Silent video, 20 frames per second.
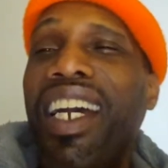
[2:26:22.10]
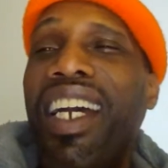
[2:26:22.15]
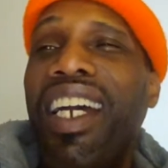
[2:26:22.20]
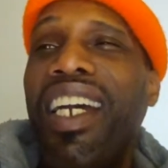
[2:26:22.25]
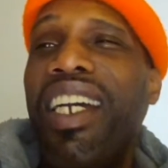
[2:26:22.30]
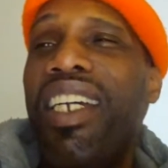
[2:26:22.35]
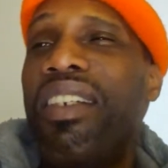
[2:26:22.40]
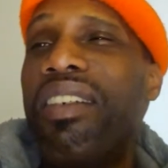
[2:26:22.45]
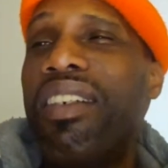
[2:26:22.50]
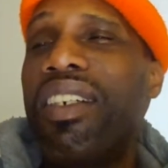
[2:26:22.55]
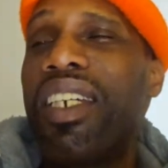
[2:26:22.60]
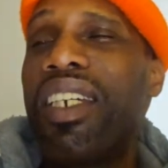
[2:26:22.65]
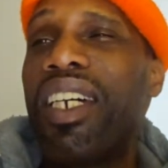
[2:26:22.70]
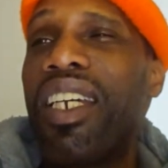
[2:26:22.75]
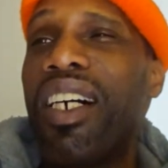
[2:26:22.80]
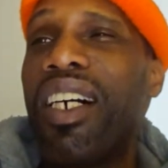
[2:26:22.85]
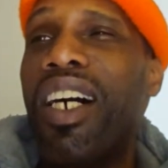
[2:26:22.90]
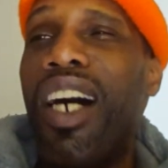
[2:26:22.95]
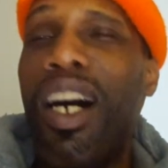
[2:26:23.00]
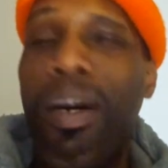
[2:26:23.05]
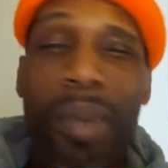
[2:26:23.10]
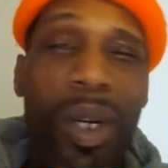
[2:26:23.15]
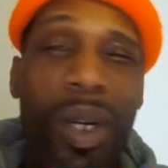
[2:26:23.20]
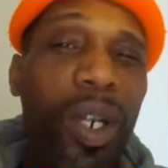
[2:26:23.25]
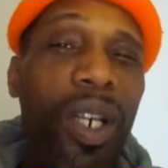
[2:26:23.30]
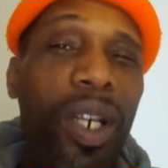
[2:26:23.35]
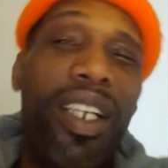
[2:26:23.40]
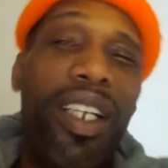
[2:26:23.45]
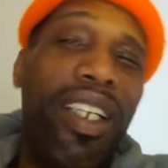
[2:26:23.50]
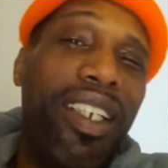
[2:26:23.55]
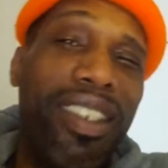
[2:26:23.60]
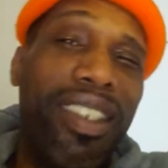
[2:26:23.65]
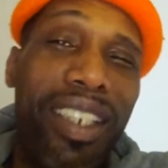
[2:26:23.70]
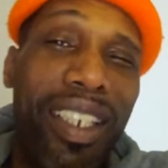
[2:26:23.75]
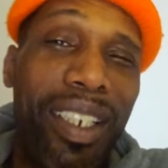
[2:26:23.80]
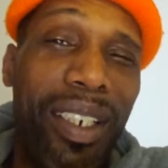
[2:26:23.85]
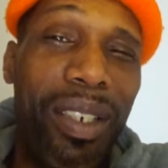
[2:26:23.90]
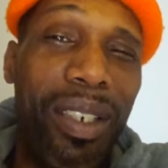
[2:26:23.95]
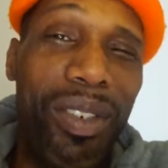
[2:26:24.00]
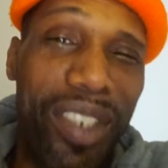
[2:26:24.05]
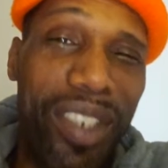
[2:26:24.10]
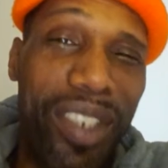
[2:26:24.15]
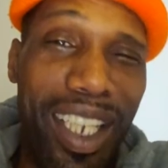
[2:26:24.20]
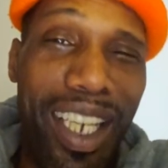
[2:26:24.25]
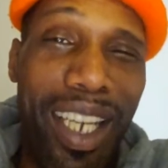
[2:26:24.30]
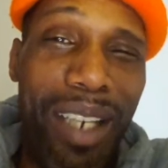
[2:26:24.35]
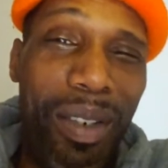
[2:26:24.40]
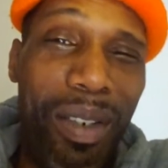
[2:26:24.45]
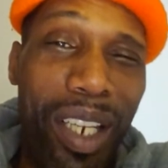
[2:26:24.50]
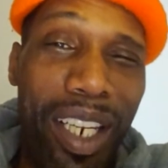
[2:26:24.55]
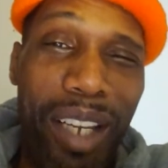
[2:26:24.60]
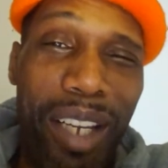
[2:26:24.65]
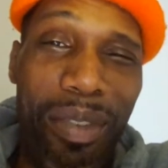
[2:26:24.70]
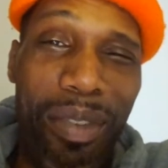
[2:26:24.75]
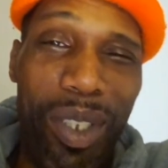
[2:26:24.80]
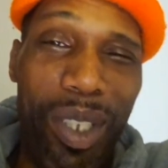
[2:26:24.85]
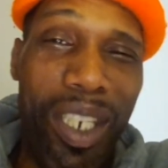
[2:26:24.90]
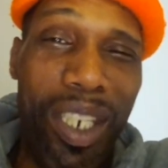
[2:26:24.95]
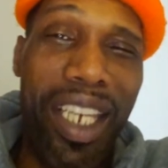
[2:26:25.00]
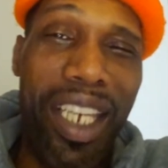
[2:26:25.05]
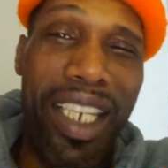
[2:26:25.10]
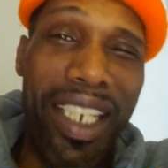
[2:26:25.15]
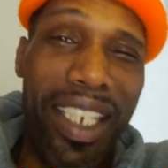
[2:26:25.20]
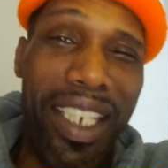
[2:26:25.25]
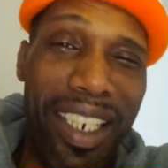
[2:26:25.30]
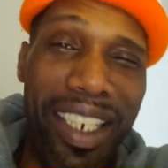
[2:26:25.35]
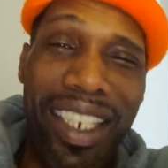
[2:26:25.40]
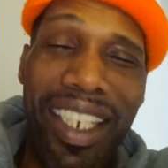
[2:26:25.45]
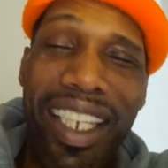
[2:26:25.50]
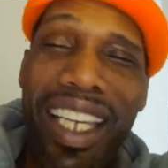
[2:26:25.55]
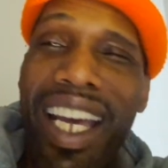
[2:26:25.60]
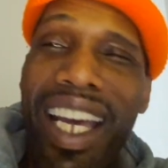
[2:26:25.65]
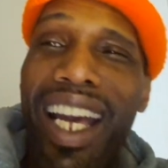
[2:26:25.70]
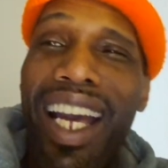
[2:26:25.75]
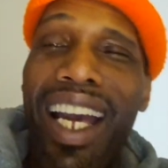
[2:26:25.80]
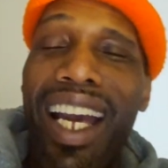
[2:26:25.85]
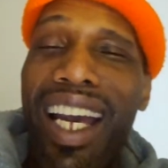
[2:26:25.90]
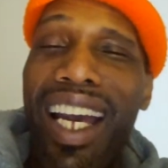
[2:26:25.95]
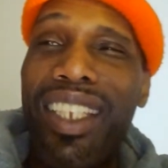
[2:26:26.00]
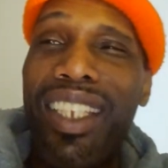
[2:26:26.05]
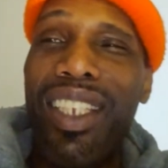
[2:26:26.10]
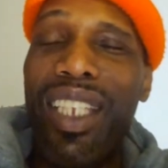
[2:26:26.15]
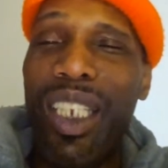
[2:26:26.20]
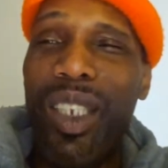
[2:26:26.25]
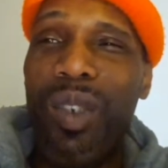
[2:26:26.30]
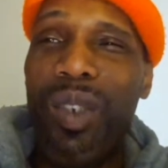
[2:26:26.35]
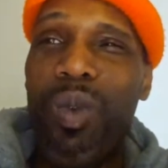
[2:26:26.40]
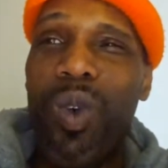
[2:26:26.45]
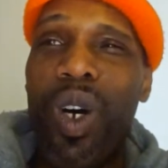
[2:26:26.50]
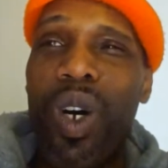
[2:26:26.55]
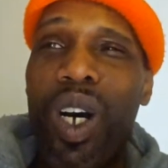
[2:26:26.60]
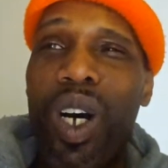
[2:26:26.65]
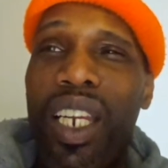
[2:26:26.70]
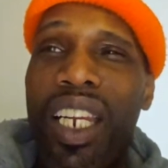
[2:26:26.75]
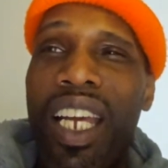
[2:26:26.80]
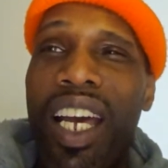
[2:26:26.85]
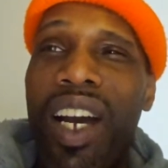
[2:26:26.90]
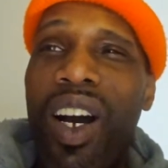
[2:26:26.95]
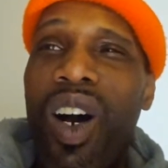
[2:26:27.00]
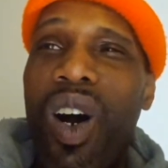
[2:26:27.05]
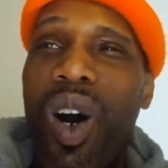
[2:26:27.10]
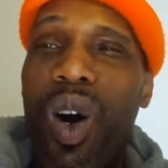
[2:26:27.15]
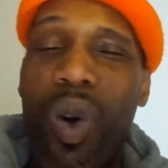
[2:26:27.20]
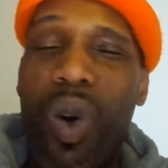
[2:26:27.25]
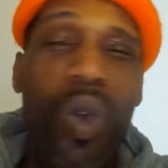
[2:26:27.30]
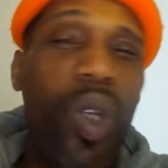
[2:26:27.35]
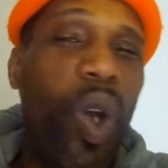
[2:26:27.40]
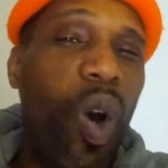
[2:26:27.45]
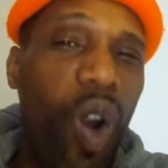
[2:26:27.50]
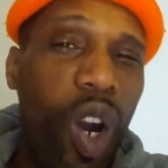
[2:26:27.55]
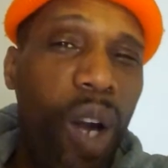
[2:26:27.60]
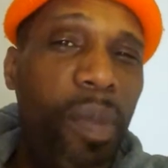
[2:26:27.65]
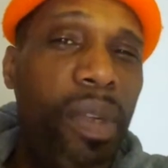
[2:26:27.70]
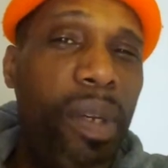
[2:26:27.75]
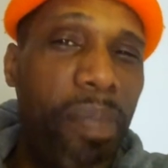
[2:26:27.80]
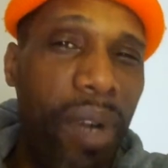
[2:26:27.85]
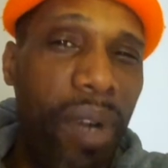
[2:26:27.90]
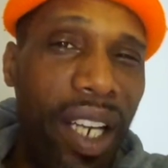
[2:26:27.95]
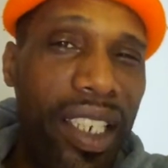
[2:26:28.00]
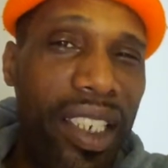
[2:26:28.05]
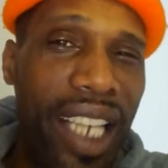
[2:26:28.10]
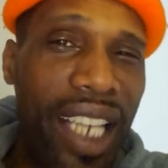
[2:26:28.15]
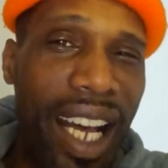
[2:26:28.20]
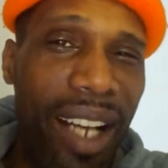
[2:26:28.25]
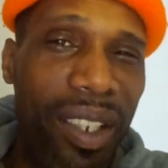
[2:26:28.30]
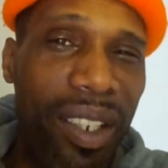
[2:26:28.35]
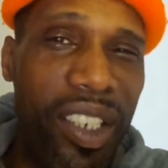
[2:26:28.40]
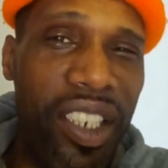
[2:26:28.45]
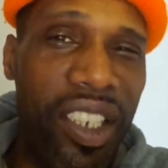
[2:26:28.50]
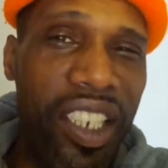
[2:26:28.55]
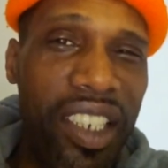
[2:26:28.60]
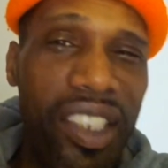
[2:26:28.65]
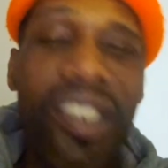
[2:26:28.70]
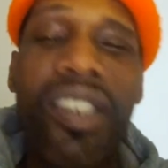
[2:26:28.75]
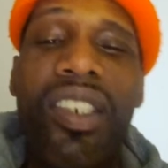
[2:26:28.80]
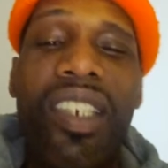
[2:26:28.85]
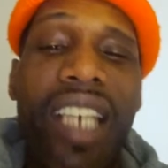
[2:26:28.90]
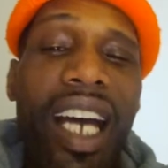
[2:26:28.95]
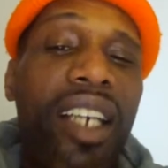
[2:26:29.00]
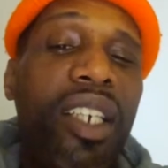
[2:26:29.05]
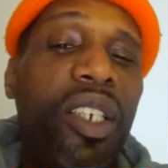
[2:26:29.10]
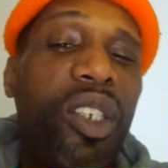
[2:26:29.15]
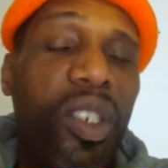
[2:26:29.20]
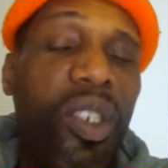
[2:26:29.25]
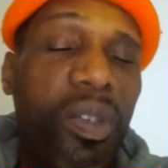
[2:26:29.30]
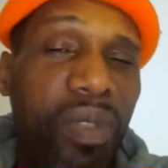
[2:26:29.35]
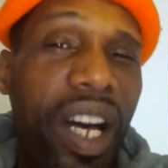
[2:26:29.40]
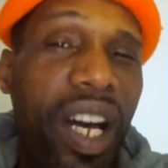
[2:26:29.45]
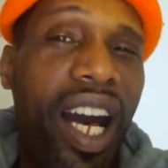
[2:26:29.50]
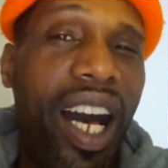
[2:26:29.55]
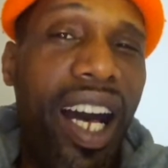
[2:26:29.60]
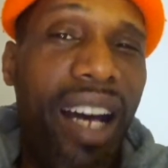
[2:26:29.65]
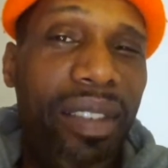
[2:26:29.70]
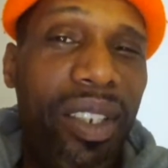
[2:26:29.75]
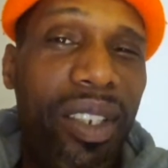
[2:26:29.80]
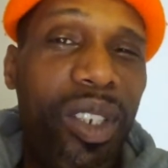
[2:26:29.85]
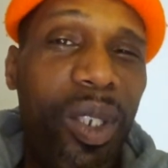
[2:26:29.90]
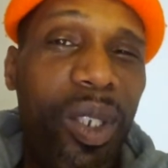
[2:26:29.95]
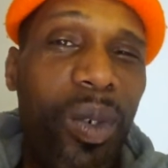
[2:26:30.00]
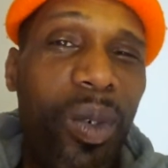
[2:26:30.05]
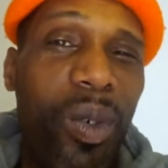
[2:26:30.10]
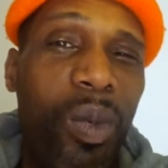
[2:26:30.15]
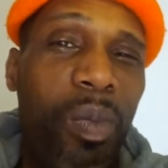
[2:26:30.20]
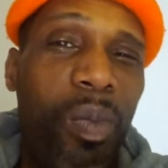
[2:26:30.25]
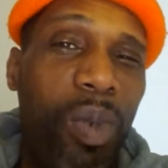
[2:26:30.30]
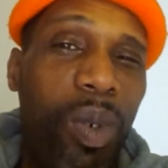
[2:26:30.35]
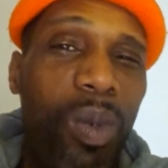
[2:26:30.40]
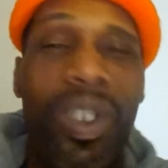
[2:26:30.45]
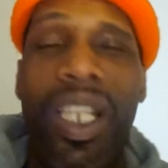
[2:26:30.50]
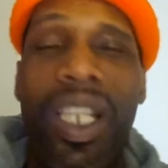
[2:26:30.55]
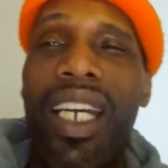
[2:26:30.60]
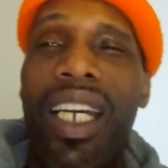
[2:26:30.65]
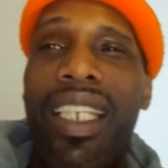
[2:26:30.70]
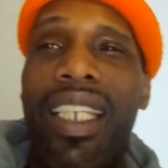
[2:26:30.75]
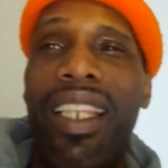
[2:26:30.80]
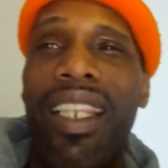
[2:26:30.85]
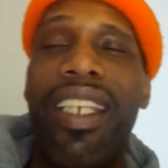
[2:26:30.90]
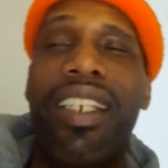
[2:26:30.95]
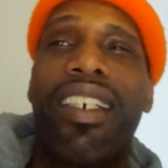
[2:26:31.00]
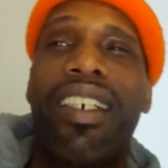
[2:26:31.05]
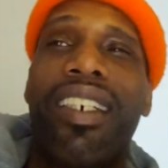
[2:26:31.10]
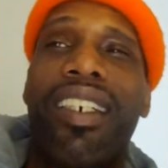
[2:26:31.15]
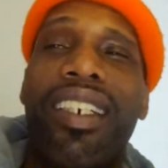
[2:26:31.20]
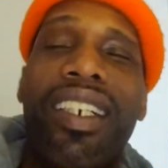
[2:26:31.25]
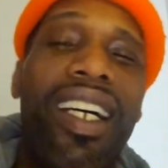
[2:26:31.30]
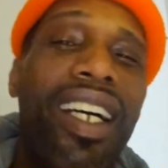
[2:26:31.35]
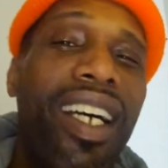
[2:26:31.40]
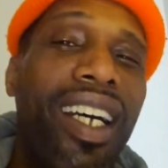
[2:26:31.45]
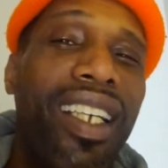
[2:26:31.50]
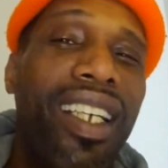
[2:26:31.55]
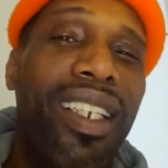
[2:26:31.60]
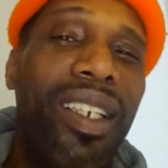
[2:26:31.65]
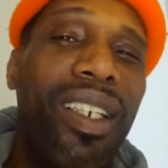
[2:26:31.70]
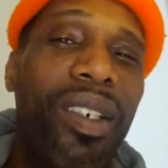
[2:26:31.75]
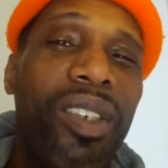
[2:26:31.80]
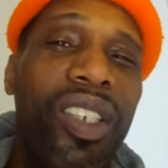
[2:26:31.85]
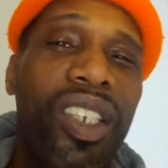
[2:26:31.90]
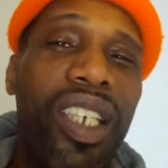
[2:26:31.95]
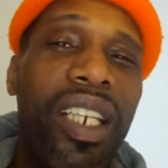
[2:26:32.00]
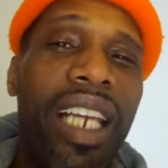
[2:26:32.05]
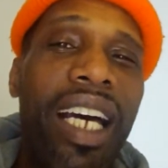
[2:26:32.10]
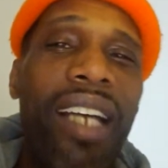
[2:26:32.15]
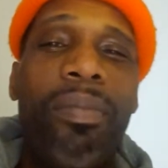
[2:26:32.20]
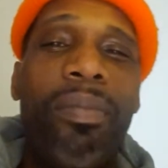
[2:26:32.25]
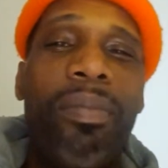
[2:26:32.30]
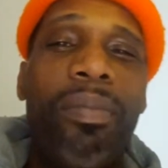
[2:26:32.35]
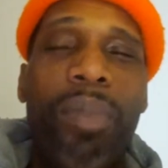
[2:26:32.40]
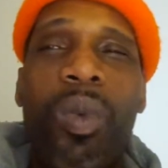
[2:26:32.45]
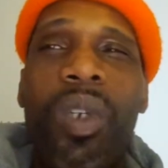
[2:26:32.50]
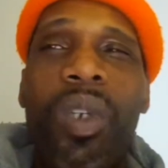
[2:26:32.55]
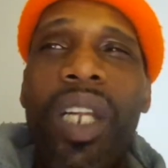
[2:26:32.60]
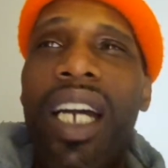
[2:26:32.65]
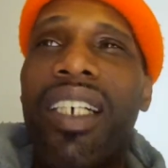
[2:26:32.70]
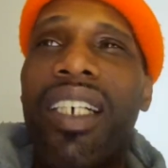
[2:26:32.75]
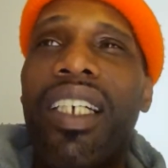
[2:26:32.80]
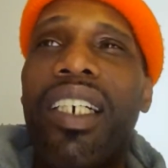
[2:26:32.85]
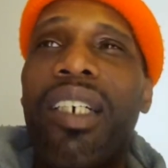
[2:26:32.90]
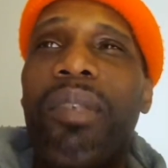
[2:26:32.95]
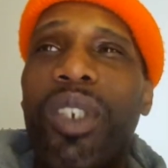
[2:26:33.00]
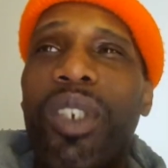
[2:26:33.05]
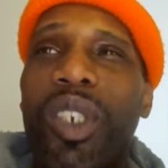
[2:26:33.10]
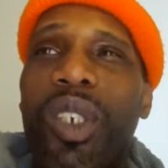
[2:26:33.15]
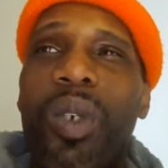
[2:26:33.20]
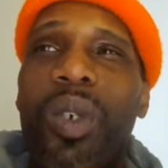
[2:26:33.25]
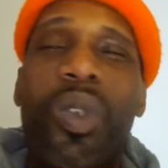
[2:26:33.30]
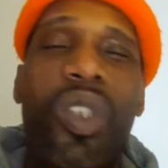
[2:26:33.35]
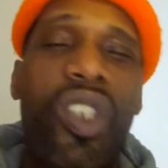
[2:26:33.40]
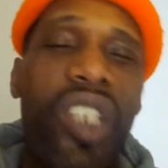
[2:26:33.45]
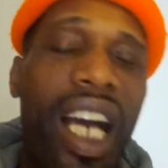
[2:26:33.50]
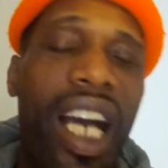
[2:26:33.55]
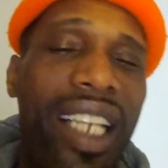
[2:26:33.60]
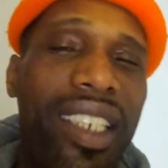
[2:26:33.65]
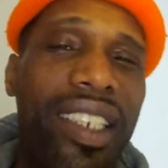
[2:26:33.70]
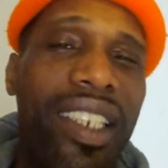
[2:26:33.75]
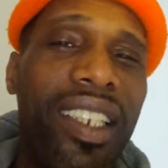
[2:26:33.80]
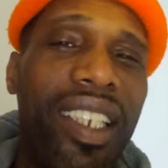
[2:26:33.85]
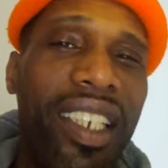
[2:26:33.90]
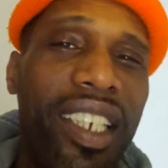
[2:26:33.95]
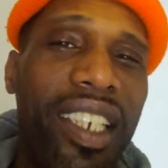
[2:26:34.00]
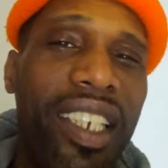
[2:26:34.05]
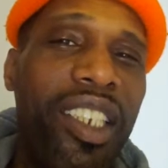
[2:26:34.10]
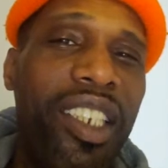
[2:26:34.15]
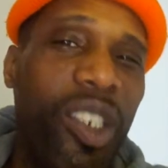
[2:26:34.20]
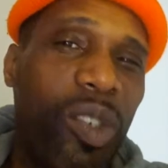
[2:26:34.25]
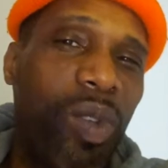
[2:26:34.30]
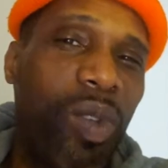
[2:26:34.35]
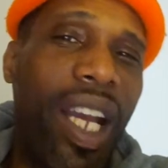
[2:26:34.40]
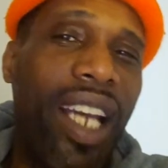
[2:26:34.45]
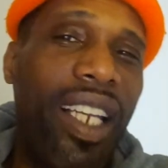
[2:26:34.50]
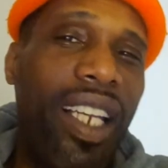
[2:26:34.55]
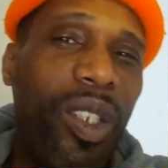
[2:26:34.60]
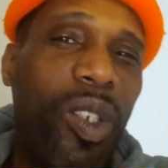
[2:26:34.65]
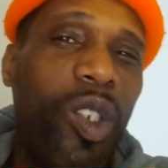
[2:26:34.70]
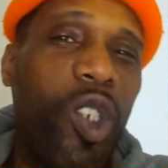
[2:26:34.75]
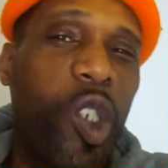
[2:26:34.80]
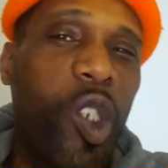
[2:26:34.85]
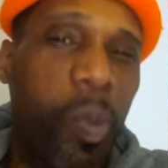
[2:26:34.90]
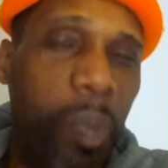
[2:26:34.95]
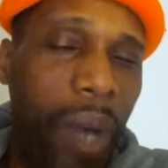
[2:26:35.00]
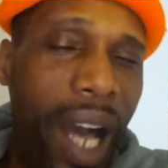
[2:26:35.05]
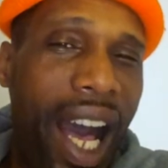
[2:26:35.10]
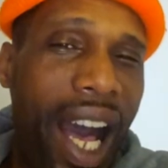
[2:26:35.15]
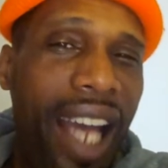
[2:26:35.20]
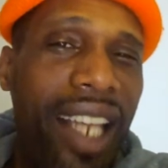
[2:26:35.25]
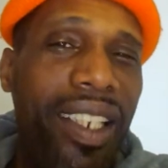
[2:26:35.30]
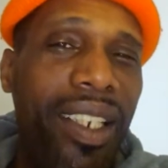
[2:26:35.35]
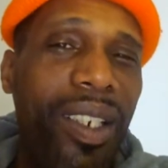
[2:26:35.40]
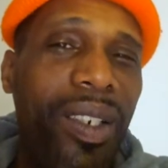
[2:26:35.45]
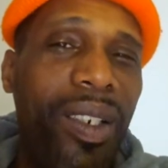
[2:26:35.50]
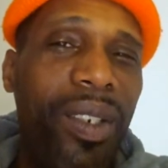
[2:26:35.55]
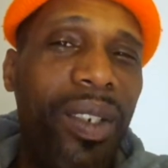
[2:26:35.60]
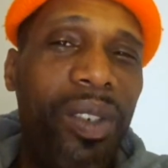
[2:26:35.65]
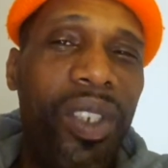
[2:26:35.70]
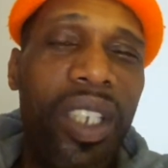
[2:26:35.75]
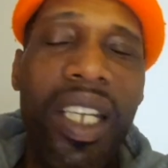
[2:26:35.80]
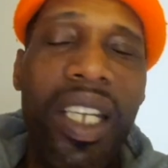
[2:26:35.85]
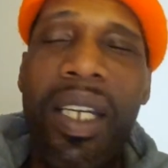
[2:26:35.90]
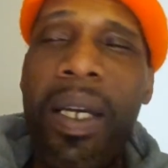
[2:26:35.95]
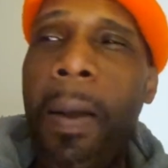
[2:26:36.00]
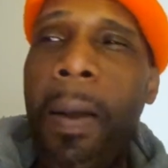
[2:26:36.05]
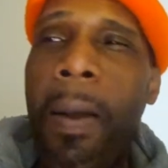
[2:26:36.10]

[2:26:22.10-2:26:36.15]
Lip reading: You can get a Hummer. You know what I'm saying? Whatever you needed. At this one old army buddy's house of his. This is how he survived. He sold bootleg liquor. You know what I'm saying? Not bootleg liquor, but he sold shots of liquor. He just ran a little spot. You know what I'm saying?